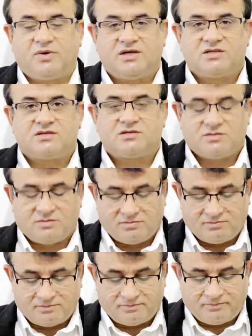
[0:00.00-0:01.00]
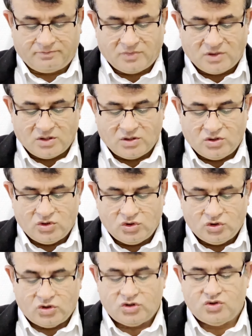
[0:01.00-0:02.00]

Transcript: us, should